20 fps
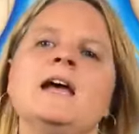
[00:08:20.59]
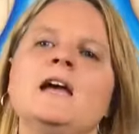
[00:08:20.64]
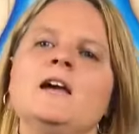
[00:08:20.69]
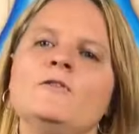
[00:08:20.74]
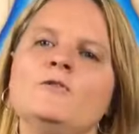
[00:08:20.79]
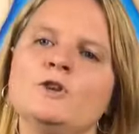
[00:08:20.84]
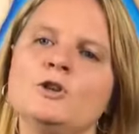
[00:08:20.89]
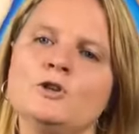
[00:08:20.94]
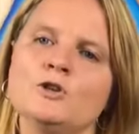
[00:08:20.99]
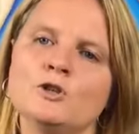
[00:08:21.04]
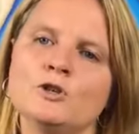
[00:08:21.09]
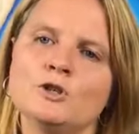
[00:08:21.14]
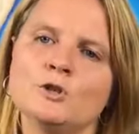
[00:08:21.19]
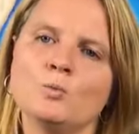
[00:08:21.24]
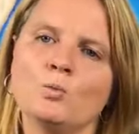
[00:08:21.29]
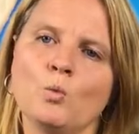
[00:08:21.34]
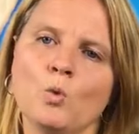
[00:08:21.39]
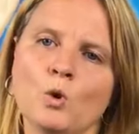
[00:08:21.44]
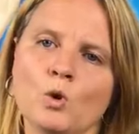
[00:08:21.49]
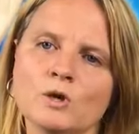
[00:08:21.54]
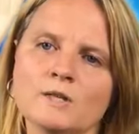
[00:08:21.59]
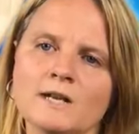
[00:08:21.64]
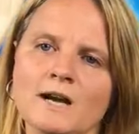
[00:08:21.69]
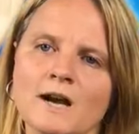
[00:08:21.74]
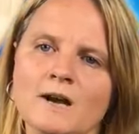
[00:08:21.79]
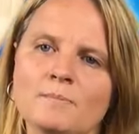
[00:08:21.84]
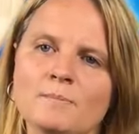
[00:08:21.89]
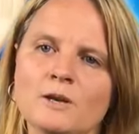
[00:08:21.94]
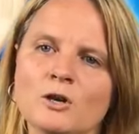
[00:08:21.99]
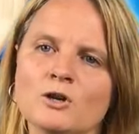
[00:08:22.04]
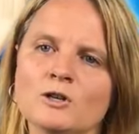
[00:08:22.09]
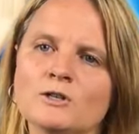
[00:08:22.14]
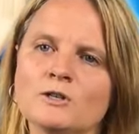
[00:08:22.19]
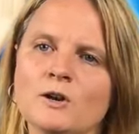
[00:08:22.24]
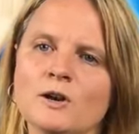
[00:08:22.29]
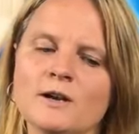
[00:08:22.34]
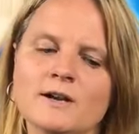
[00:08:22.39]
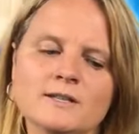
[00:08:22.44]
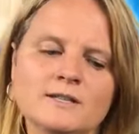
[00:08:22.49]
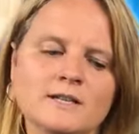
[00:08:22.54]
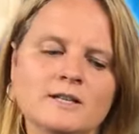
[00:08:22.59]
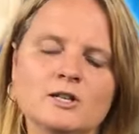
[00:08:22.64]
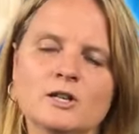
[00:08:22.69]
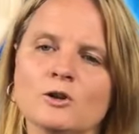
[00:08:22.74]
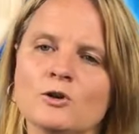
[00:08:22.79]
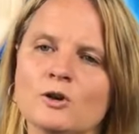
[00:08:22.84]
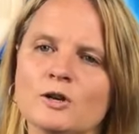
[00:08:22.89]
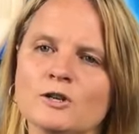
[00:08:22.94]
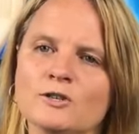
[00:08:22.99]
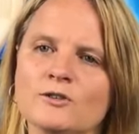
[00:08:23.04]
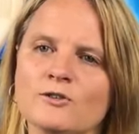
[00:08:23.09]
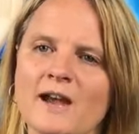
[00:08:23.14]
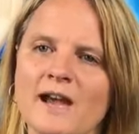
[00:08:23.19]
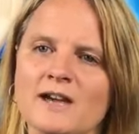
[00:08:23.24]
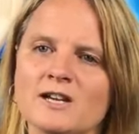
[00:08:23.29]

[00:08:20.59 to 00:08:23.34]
If you use water, because essential oils are